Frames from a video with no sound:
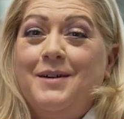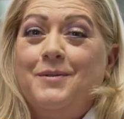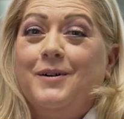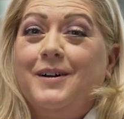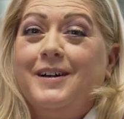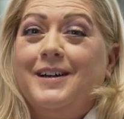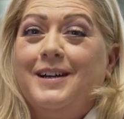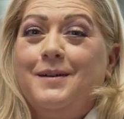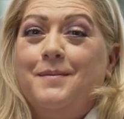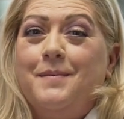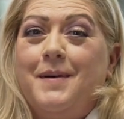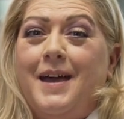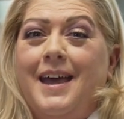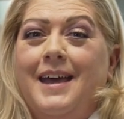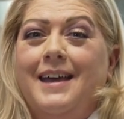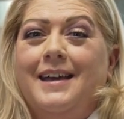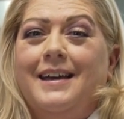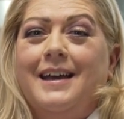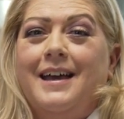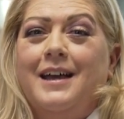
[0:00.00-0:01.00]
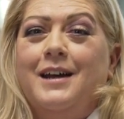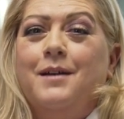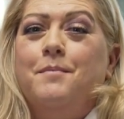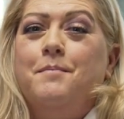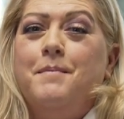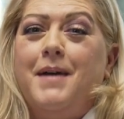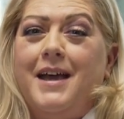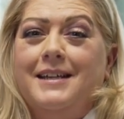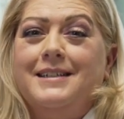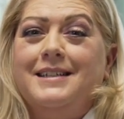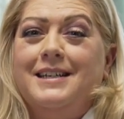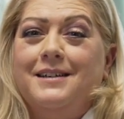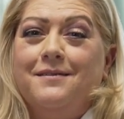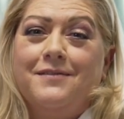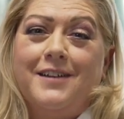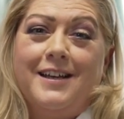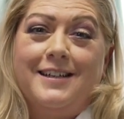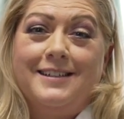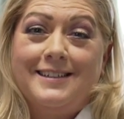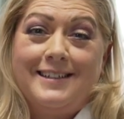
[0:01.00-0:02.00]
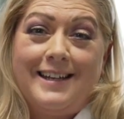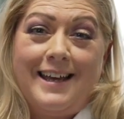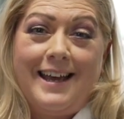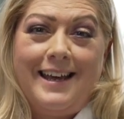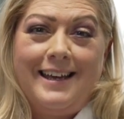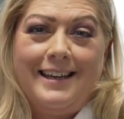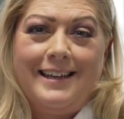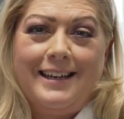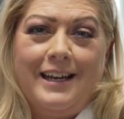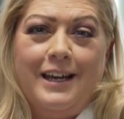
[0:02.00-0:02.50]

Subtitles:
we're gonna make an amazing flank steak.